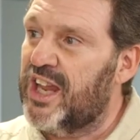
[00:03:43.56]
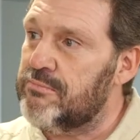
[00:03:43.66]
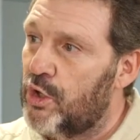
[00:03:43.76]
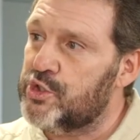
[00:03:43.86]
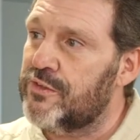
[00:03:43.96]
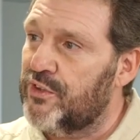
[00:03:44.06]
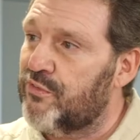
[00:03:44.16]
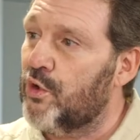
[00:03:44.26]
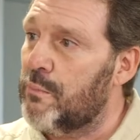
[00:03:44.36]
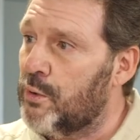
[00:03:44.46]
and most of the
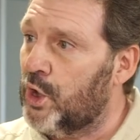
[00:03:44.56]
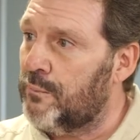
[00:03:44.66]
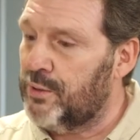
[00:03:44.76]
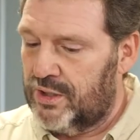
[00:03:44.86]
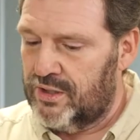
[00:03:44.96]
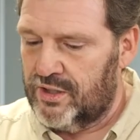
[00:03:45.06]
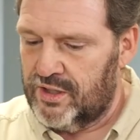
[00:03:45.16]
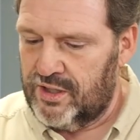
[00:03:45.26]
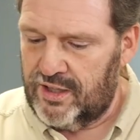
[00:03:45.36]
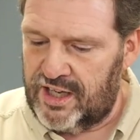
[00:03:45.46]
fruit pulp.
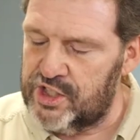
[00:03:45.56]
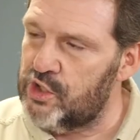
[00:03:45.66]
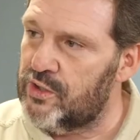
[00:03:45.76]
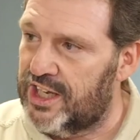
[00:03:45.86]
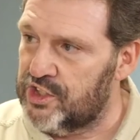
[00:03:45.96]
Yeah. And then you let